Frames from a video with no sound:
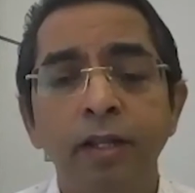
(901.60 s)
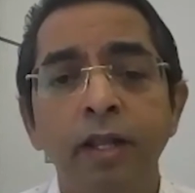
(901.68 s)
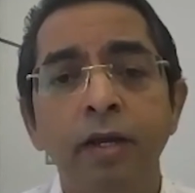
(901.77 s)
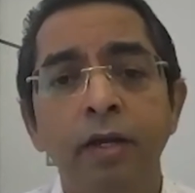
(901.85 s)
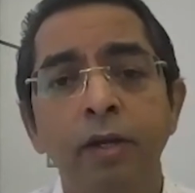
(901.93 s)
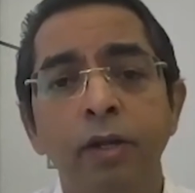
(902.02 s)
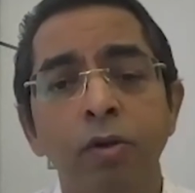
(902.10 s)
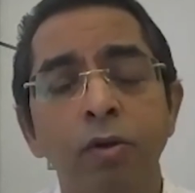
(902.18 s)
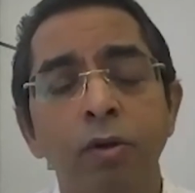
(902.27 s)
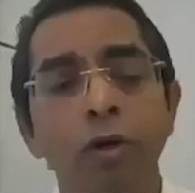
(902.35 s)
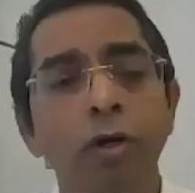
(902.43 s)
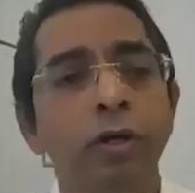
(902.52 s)
that
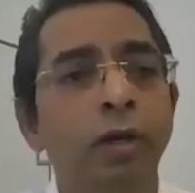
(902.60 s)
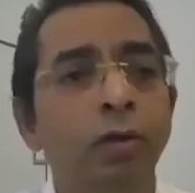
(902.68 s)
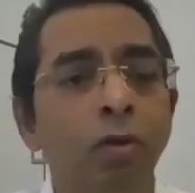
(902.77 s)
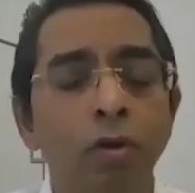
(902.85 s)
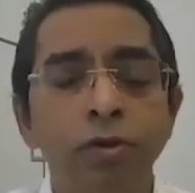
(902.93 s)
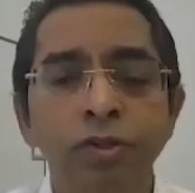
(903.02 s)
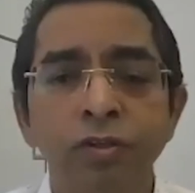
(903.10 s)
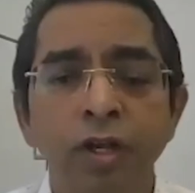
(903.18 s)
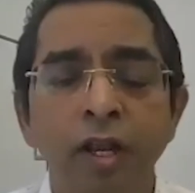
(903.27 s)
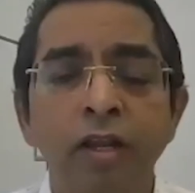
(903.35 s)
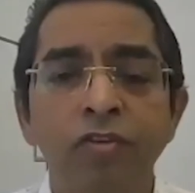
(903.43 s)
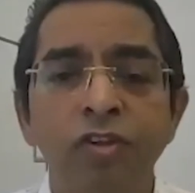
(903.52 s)
technologies
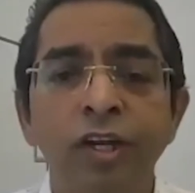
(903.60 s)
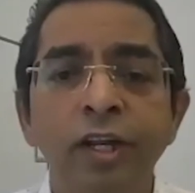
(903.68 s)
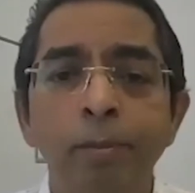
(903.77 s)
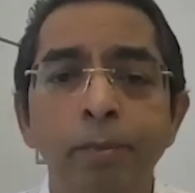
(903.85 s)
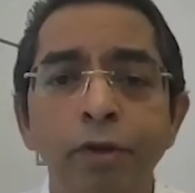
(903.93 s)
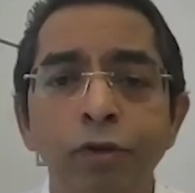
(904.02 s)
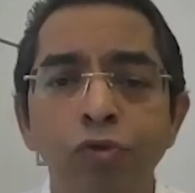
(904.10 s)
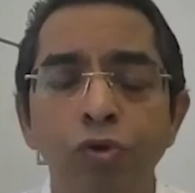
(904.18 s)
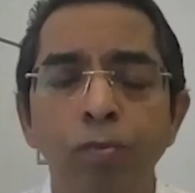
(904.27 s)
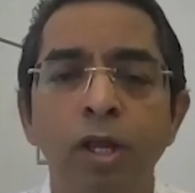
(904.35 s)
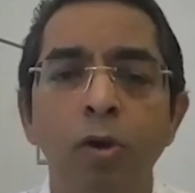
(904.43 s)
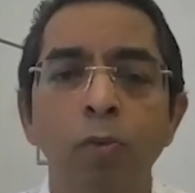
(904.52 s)
like CDP
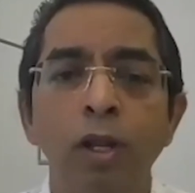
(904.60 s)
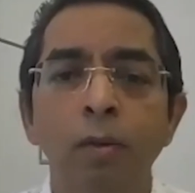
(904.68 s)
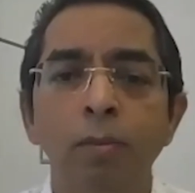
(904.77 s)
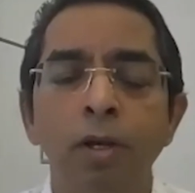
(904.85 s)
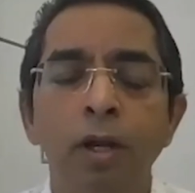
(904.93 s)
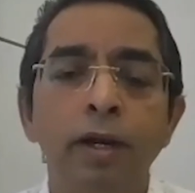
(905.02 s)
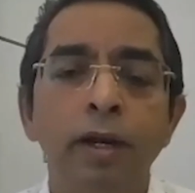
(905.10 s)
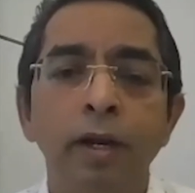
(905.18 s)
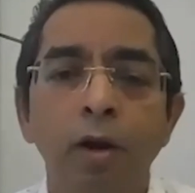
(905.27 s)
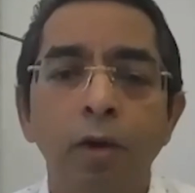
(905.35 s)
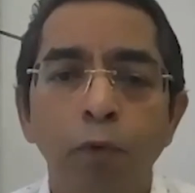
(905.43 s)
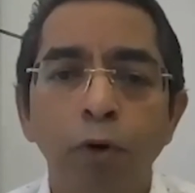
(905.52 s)
should be available at an
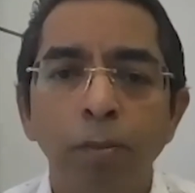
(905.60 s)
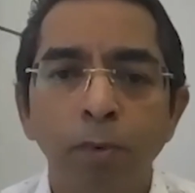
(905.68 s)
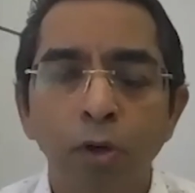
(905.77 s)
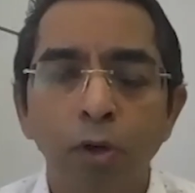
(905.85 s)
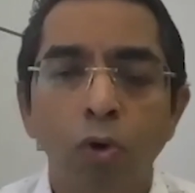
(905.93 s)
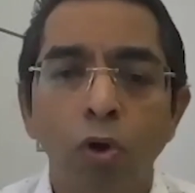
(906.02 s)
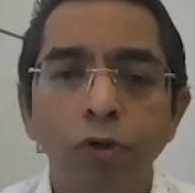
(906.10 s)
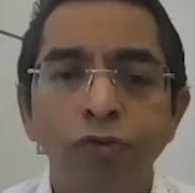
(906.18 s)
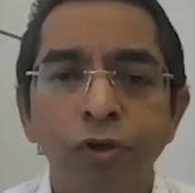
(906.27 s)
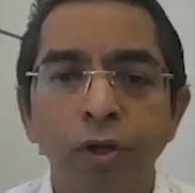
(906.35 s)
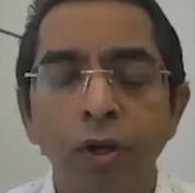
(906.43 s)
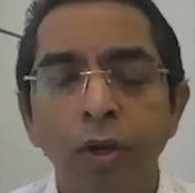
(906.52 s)
affordable cost,
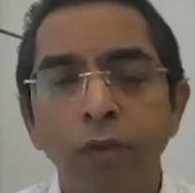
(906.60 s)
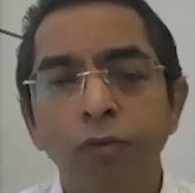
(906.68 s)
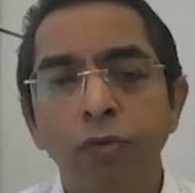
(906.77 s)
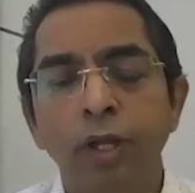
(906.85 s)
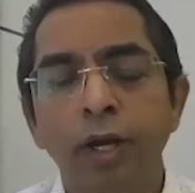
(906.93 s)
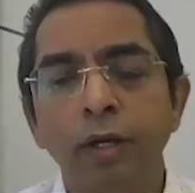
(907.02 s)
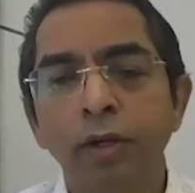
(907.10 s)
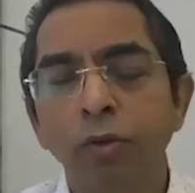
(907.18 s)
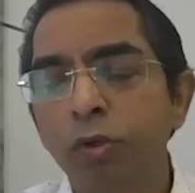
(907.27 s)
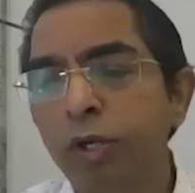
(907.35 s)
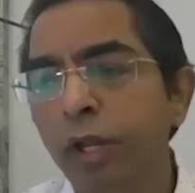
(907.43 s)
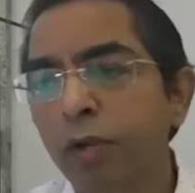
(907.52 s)
so that
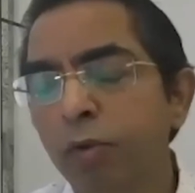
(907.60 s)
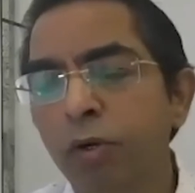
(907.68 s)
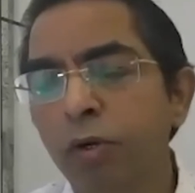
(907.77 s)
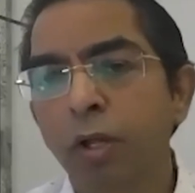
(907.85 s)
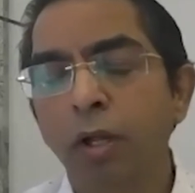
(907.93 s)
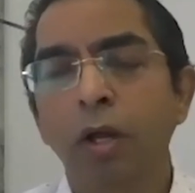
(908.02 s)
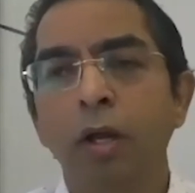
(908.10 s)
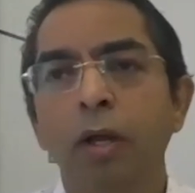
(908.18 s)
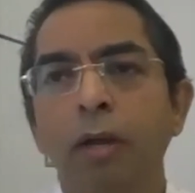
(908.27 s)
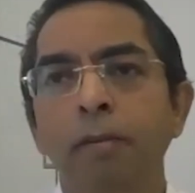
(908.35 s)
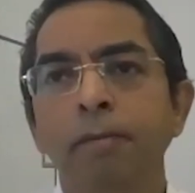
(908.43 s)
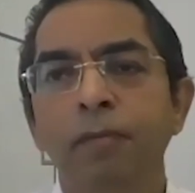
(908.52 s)
they could
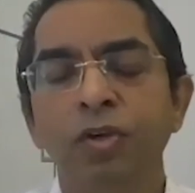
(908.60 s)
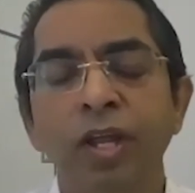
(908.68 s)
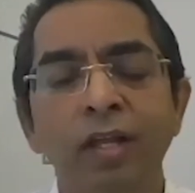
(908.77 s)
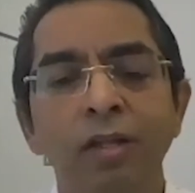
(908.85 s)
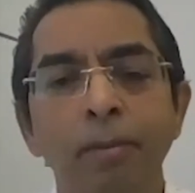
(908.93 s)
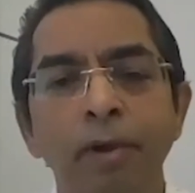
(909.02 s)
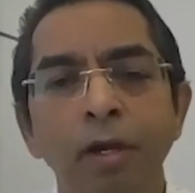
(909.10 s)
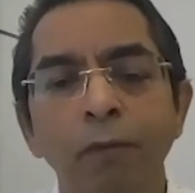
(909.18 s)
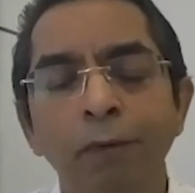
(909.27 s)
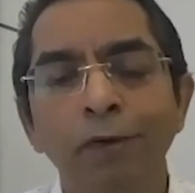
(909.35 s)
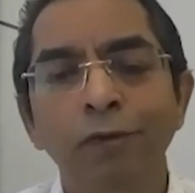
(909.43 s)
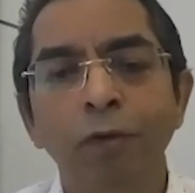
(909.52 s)
take the
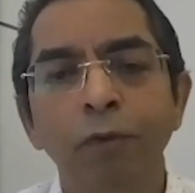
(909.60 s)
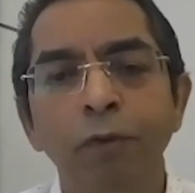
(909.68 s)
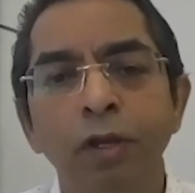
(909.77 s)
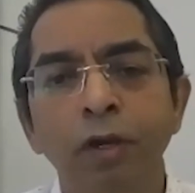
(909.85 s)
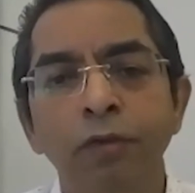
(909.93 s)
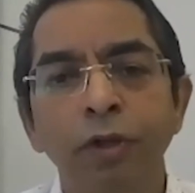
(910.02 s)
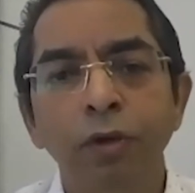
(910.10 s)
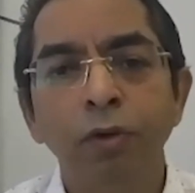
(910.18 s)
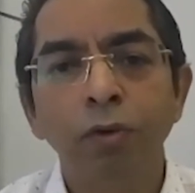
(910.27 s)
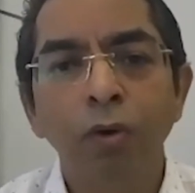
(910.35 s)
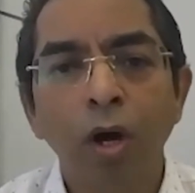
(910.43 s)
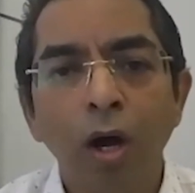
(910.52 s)
benefits of near
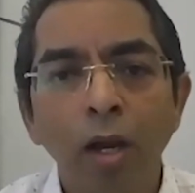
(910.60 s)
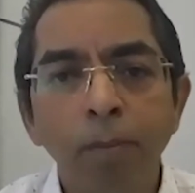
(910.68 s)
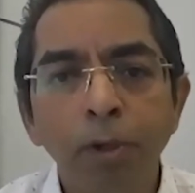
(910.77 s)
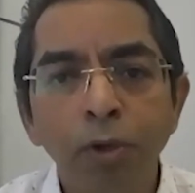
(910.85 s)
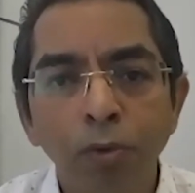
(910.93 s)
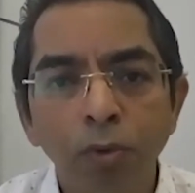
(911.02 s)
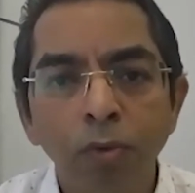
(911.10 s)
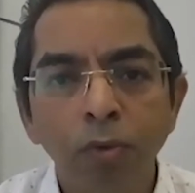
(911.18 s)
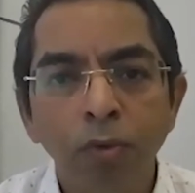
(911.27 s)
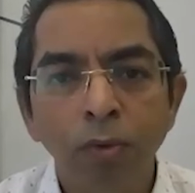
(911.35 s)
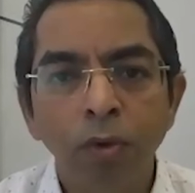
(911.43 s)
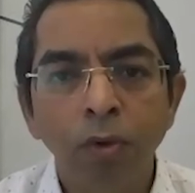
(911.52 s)
zero RPO.
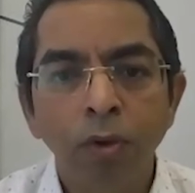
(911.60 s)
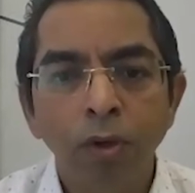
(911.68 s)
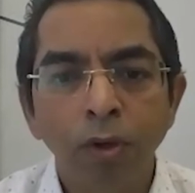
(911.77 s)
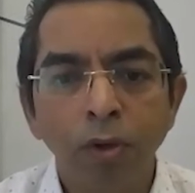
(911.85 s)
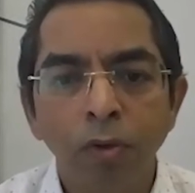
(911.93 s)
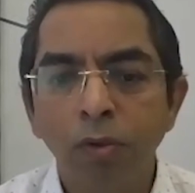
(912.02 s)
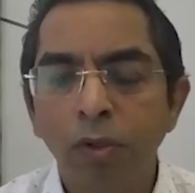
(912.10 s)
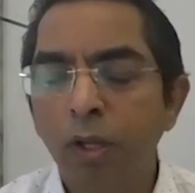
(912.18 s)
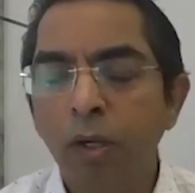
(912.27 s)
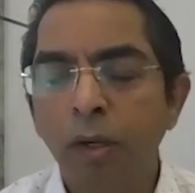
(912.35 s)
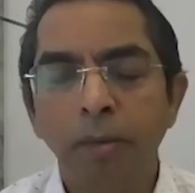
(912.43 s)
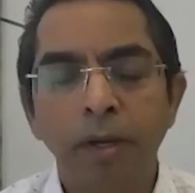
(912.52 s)

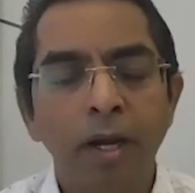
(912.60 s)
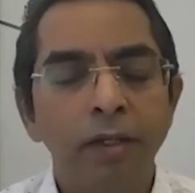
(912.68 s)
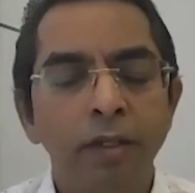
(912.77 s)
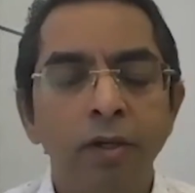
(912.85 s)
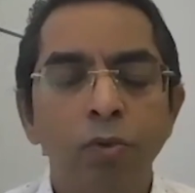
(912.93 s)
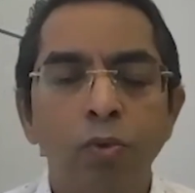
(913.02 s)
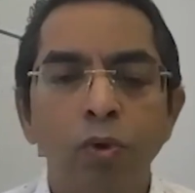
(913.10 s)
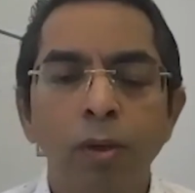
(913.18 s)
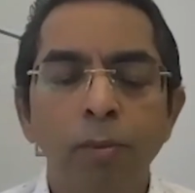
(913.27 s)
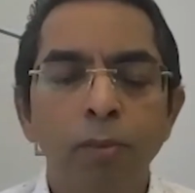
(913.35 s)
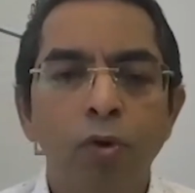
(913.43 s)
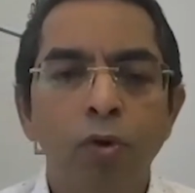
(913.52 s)
And then
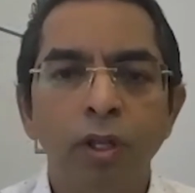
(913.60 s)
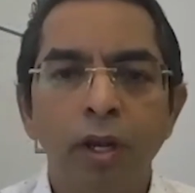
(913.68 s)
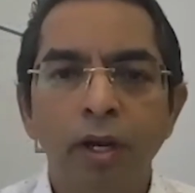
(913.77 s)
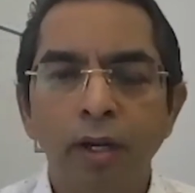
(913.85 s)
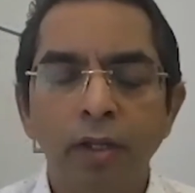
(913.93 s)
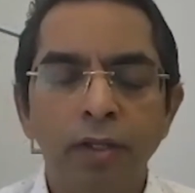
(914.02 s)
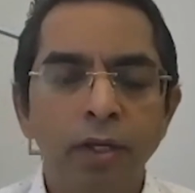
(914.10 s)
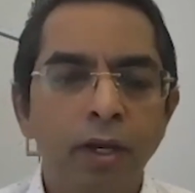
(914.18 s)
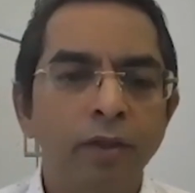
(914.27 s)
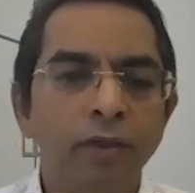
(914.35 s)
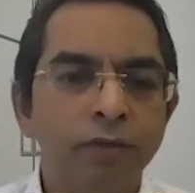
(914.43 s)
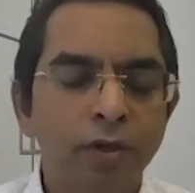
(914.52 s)
going beyond that, I think as